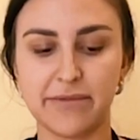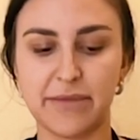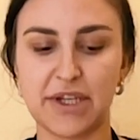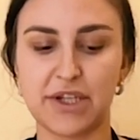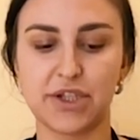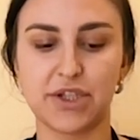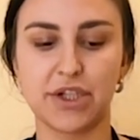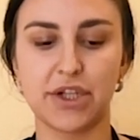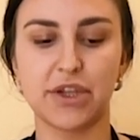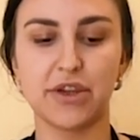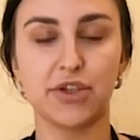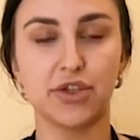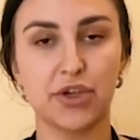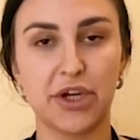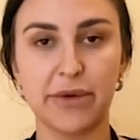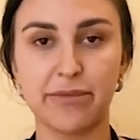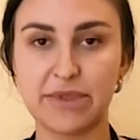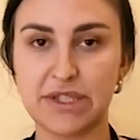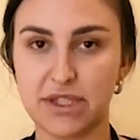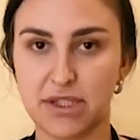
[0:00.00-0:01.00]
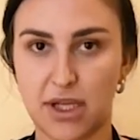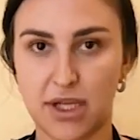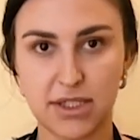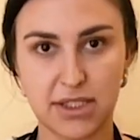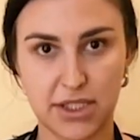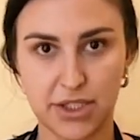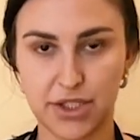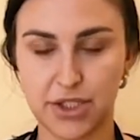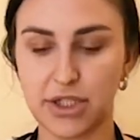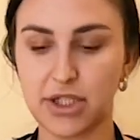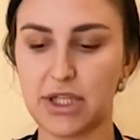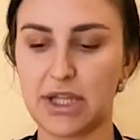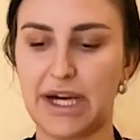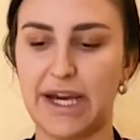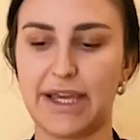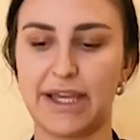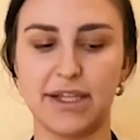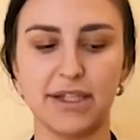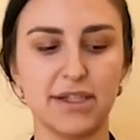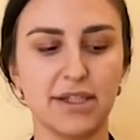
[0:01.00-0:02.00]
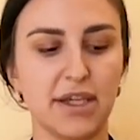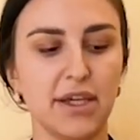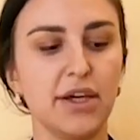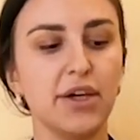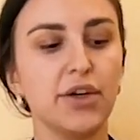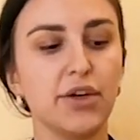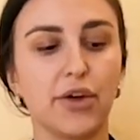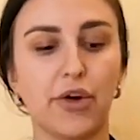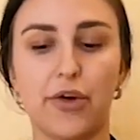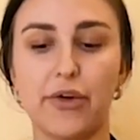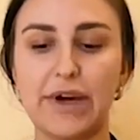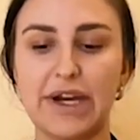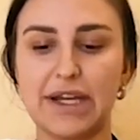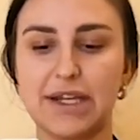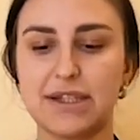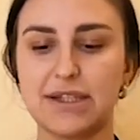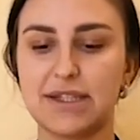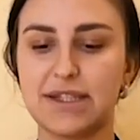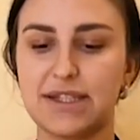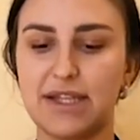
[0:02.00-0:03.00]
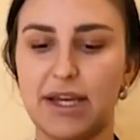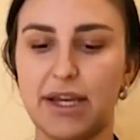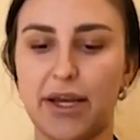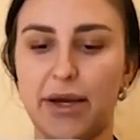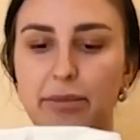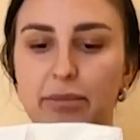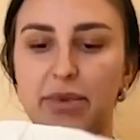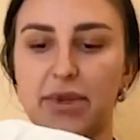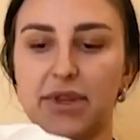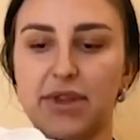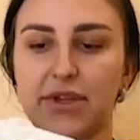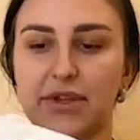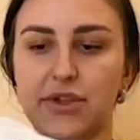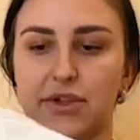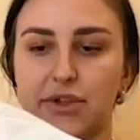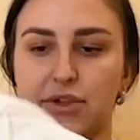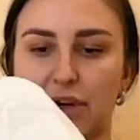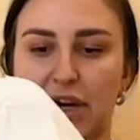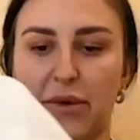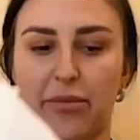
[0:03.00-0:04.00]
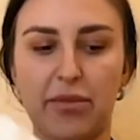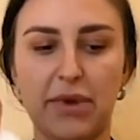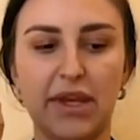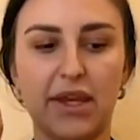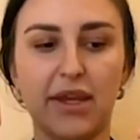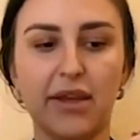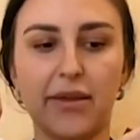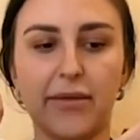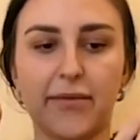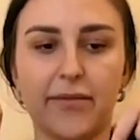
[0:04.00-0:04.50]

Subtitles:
make sure the drape does not touch your client. Go ahead and set up the draping.